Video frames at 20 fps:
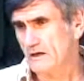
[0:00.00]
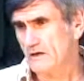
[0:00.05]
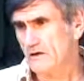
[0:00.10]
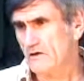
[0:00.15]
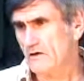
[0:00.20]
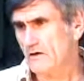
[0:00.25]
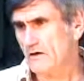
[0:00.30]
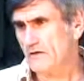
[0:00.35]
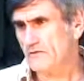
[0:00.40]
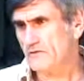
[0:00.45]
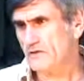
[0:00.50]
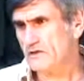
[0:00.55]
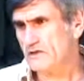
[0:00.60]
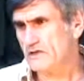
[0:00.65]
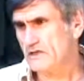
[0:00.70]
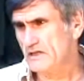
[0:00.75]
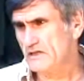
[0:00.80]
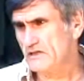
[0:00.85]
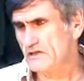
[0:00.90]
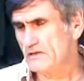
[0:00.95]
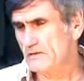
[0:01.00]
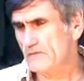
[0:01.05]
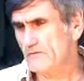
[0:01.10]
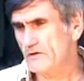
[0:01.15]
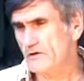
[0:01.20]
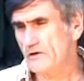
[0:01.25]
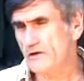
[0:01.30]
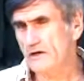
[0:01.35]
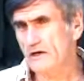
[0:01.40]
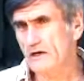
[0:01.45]
you have to teach them
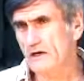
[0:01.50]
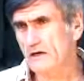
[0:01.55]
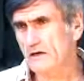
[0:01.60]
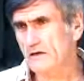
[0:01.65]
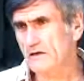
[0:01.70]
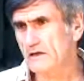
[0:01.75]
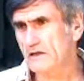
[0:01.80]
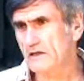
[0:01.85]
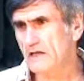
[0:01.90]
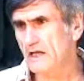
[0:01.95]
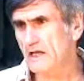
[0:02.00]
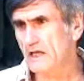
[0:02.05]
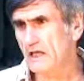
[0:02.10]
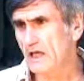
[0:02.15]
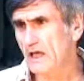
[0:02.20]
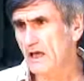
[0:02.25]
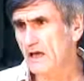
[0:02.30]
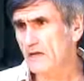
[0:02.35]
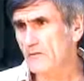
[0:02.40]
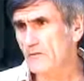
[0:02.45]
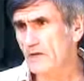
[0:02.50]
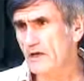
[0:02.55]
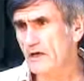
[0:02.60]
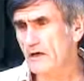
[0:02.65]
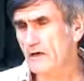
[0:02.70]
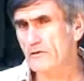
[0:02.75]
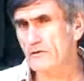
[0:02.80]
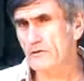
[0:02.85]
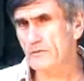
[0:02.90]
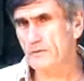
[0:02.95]
very young that they can make
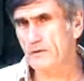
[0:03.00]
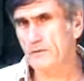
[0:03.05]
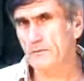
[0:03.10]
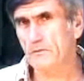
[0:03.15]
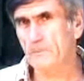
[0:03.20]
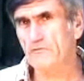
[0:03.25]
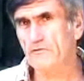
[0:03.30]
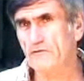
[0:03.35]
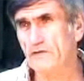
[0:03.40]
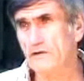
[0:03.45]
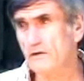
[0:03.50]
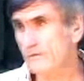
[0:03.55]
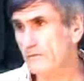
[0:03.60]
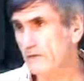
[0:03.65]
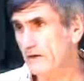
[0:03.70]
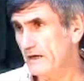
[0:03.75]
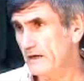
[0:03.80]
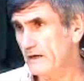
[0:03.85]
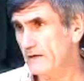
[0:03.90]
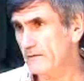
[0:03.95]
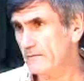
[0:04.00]
other people feel bad.